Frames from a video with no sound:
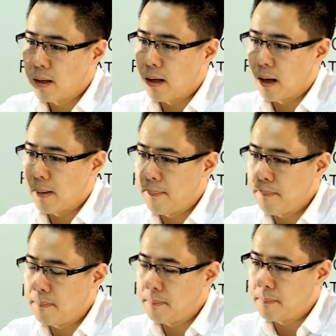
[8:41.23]

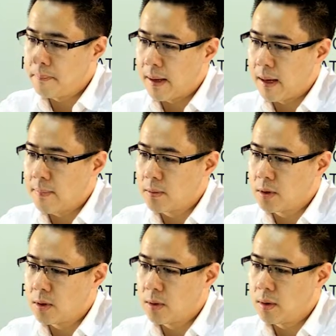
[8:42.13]
being able
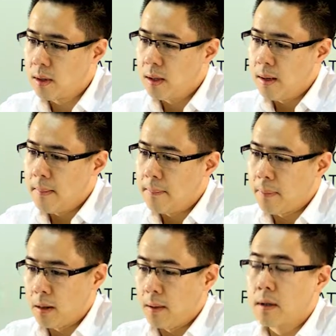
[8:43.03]
to
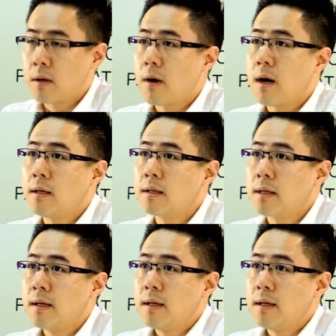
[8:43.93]
polymerize